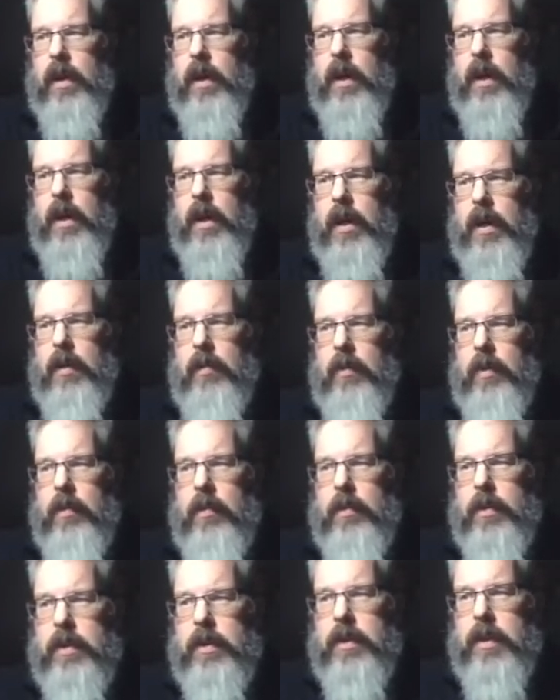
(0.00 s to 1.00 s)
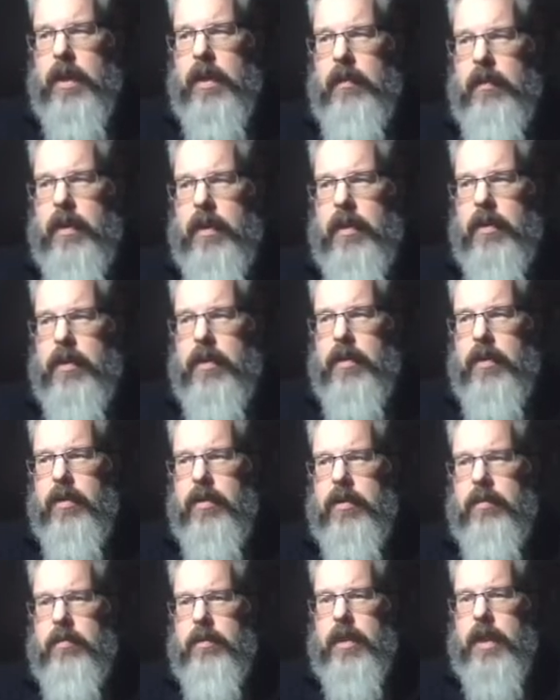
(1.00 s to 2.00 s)
And we will just have it
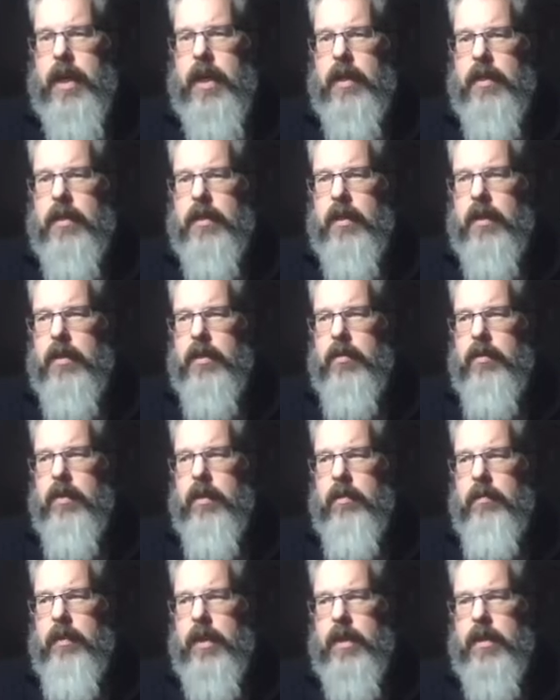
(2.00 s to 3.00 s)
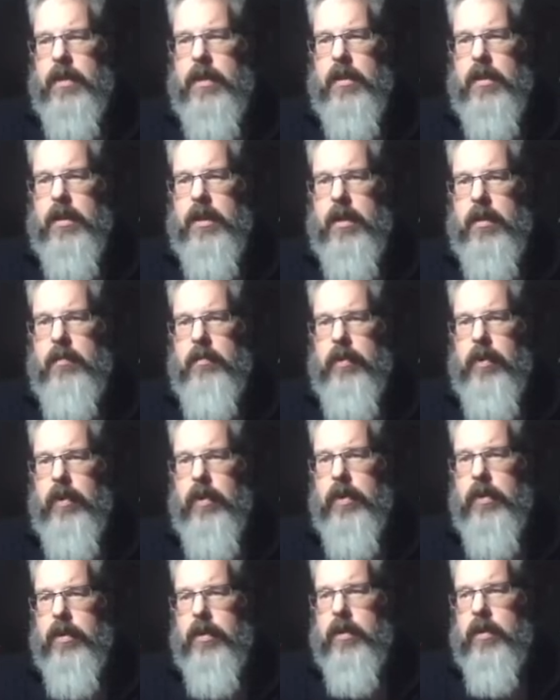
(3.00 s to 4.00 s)
insert some text into our message
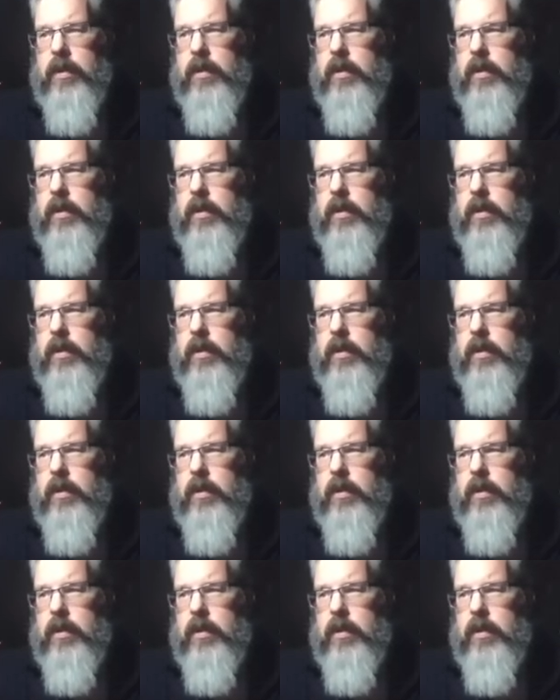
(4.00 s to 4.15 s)
input.